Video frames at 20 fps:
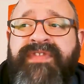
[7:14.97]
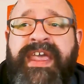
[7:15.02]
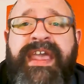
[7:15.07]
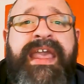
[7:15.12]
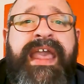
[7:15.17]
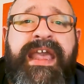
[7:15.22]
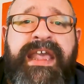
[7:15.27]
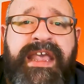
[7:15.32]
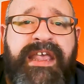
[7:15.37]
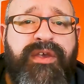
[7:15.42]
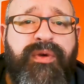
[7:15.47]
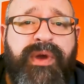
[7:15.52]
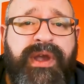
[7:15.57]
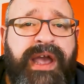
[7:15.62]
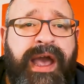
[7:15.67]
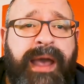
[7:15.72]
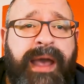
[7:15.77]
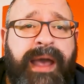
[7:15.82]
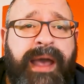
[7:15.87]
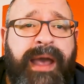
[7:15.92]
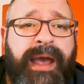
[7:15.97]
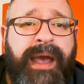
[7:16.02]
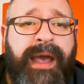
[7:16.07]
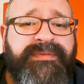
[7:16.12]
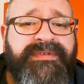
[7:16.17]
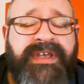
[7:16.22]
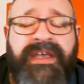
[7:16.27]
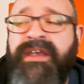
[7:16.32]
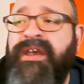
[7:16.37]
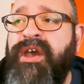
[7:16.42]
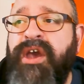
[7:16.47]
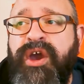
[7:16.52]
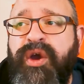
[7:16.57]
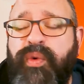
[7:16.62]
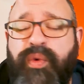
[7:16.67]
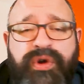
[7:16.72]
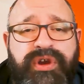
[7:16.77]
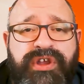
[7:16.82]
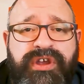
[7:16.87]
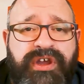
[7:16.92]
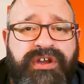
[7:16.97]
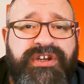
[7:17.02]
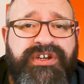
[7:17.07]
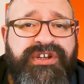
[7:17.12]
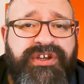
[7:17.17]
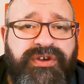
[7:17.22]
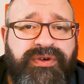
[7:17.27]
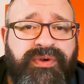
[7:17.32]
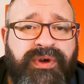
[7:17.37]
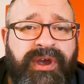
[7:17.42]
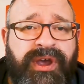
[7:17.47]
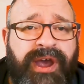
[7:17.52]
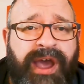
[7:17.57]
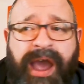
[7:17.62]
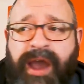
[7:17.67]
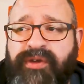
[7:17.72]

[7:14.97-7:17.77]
If they can't get you a copy of the website, what are you going to do?